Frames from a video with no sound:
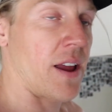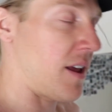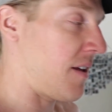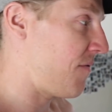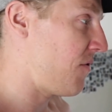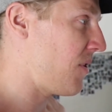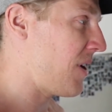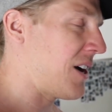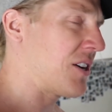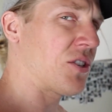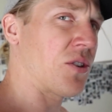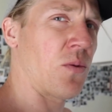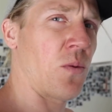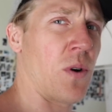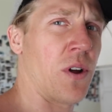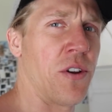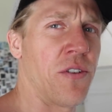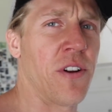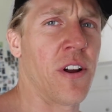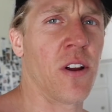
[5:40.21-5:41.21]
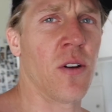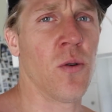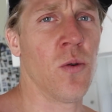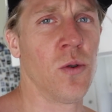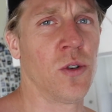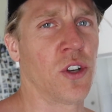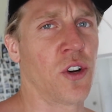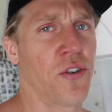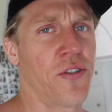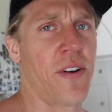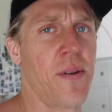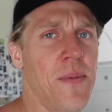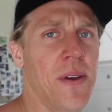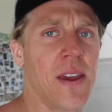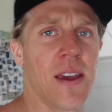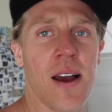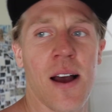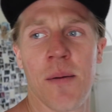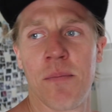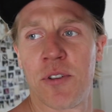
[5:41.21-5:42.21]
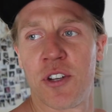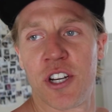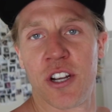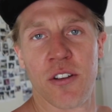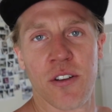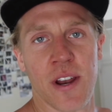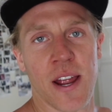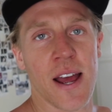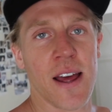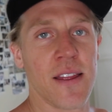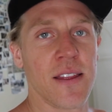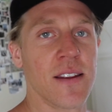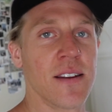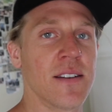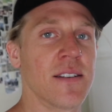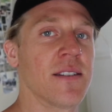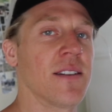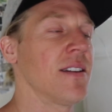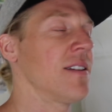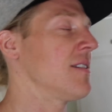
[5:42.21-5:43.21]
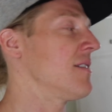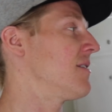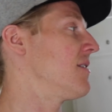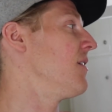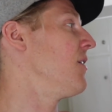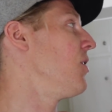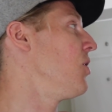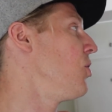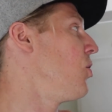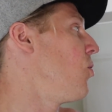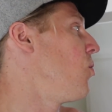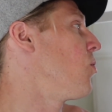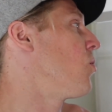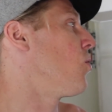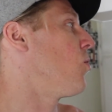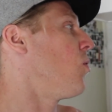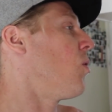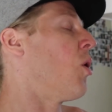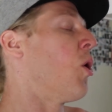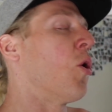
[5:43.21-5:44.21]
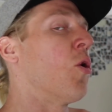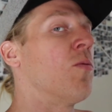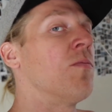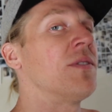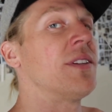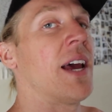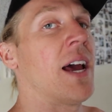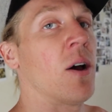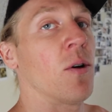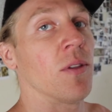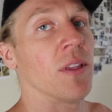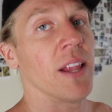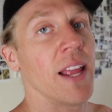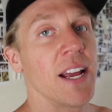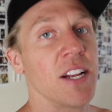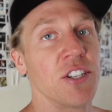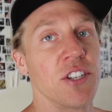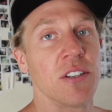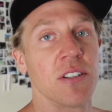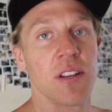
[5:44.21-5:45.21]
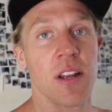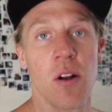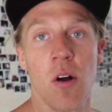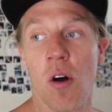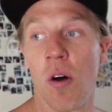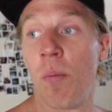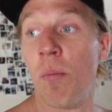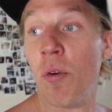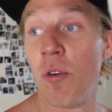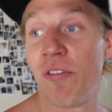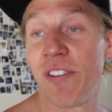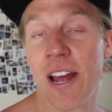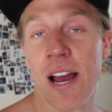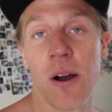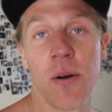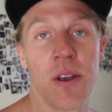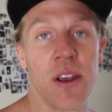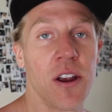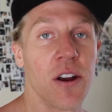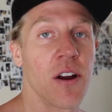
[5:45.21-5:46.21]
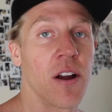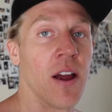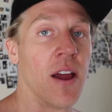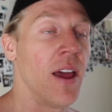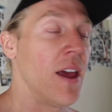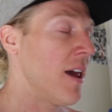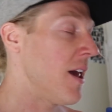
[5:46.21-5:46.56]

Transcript: If you guys are wondering whose cribby I'm chilling at, this is the local hometown legends that all moved out here.